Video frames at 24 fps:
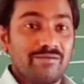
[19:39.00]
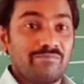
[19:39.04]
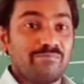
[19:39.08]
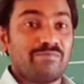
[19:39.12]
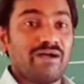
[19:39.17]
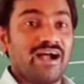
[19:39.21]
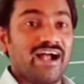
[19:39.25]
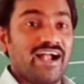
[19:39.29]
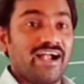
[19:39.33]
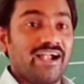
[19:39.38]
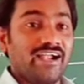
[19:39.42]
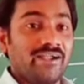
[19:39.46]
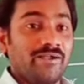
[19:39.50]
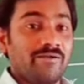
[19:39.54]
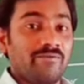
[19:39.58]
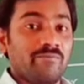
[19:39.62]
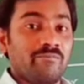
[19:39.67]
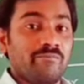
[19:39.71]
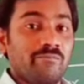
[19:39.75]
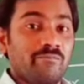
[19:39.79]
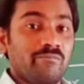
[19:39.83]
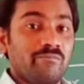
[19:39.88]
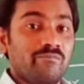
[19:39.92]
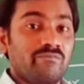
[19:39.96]
But
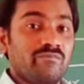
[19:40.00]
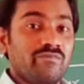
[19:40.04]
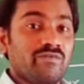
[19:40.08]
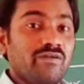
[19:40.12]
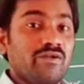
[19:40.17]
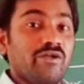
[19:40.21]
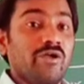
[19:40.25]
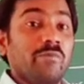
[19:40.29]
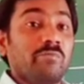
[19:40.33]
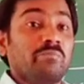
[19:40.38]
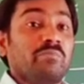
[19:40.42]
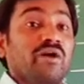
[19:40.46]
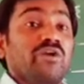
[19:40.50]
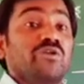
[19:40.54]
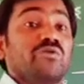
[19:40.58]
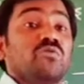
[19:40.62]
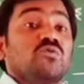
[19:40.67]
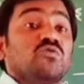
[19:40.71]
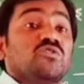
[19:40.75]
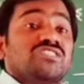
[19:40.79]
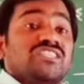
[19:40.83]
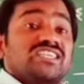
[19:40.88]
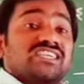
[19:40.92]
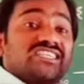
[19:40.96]
by
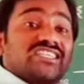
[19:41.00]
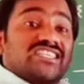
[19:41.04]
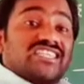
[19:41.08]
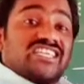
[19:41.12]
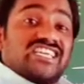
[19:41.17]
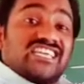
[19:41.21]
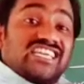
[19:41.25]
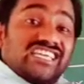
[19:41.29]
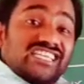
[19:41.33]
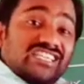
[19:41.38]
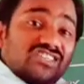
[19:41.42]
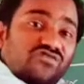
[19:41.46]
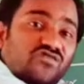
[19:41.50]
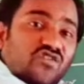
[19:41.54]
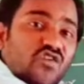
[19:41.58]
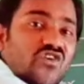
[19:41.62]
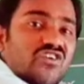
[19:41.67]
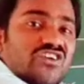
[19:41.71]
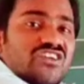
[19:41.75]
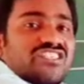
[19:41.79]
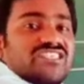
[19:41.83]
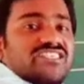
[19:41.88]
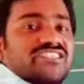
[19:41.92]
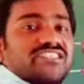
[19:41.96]
using these
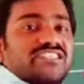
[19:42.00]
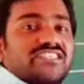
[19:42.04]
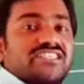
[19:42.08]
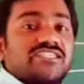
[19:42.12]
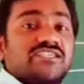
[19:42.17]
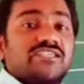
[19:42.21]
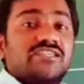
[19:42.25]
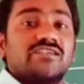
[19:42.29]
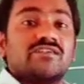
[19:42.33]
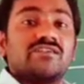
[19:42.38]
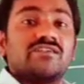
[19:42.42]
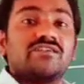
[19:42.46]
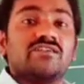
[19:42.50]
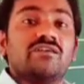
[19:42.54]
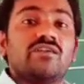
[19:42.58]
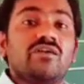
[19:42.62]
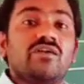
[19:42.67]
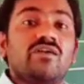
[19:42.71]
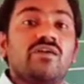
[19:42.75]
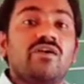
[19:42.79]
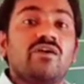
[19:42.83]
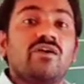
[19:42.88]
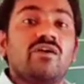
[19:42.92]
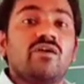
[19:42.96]
4 digits,
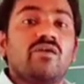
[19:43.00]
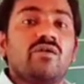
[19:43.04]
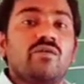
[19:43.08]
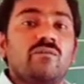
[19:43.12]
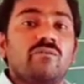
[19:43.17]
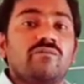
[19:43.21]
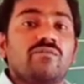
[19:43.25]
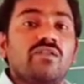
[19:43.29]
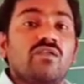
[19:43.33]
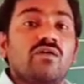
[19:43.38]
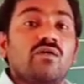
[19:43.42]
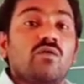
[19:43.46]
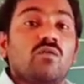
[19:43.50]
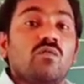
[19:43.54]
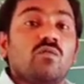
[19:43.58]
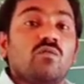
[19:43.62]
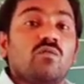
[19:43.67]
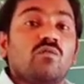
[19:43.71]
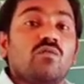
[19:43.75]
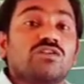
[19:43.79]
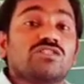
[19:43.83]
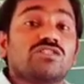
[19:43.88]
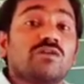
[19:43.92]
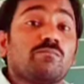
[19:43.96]

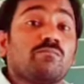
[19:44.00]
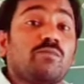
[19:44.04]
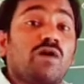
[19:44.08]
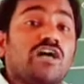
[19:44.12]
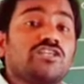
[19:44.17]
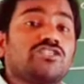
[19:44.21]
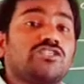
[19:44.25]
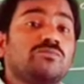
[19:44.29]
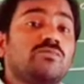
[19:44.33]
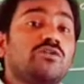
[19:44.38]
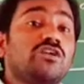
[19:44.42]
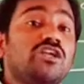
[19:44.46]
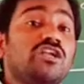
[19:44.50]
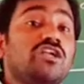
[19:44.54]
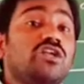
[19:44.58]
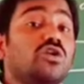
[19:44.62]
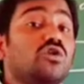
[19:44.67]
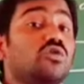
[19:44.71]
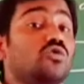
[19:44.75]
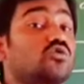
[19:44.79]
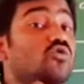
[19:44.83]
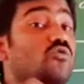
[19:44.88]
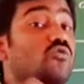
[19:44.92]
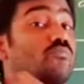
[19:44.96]
what is the
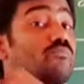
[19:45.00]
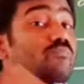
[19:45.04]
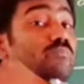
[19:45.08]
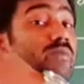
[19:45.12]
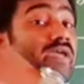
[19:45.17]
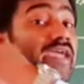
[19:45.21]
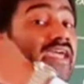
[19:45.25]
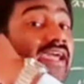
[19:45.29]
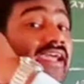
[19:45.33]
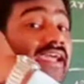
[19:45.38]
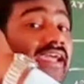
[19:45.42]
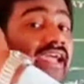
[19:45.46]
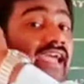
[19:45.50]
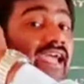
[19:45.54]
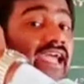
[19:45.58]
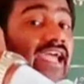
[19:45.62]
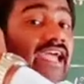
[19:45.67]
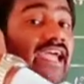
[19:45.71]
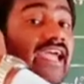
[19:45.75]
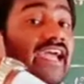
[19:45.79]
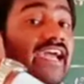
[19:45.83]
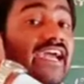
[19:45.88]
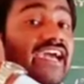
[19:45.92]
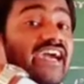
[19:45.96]
possibility to make
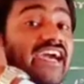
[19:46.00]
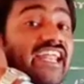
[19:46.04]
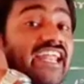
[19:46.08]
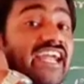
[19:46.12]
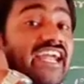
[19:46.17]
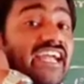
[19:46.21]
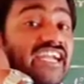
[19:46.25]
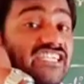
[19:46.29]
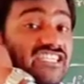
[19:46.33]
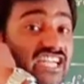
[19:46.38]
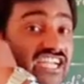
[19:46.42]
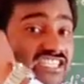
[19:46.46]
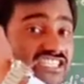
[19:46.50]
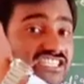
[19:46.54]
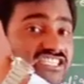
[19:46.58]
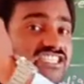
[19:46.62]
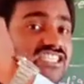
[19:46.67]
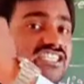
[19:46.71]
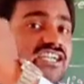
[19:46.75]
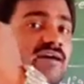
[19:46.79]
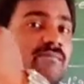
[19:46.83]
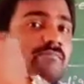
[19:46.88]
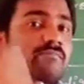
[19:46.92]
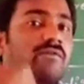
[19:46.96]
a
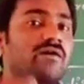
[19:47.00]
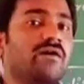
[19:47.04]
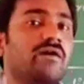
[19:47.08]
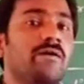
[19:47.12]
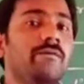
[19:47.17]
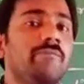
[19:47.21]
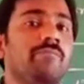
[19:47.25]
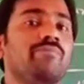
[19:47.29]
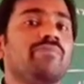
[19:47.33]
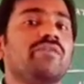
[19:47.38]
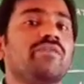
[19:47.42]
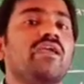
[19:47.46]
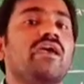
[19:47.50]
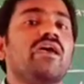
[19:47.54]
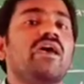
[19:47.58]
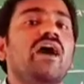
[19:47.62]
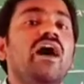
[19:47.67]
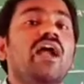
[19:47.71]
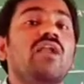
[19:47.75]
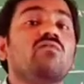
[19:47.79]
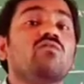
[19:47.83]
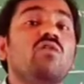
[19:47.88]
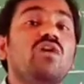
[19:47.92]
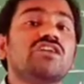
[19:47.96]
greatest number
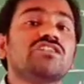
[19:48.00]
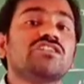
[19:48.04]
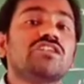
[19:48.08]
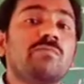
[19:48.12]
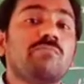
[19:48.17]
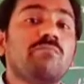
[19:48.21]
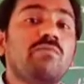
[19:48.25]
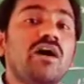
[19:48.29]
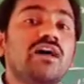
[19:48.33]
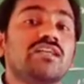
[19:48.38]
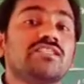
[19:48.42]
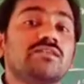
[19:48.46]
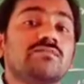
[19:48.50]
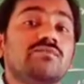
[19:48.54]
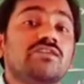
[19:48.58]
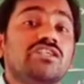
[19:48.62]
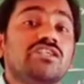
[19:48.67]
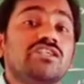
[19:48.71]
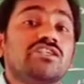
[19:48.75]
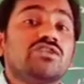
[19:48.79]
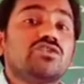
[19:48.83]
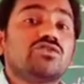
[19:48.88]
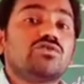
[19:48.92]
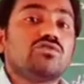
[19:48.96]
and what is the
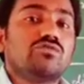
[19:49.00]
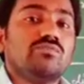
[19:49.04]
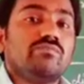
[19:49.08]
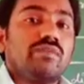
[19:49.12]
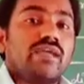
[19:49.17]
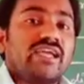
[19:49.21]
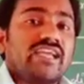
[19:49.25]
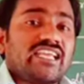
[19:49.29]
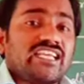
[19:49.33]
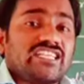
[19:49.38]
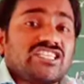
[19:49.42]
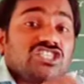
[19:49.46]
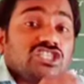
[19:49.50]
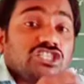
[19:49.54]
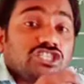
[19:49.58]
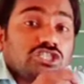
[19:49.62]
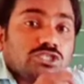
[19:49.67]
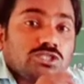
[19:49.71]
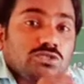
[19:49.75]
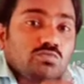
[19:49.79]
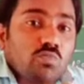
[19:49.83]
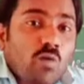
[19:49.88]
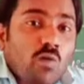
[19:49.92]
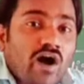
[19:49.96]
possibility to make the
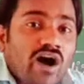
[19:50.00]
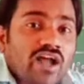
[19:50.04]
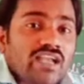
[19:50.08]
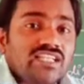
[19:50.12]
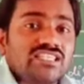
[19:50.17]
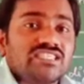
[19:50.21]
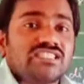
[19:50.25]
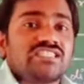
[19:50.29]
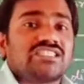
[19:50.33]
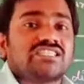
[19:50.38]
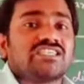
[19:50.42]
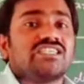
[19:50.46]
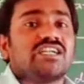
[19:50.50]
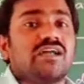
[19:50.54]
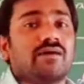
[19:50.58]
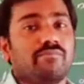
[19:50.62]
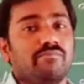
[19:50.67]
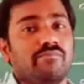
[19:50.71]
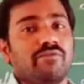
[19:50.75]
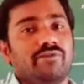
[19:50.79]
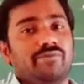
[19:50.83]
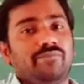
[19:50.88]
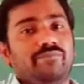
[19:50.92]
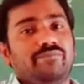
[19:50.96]
smallest
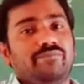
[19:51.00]
number?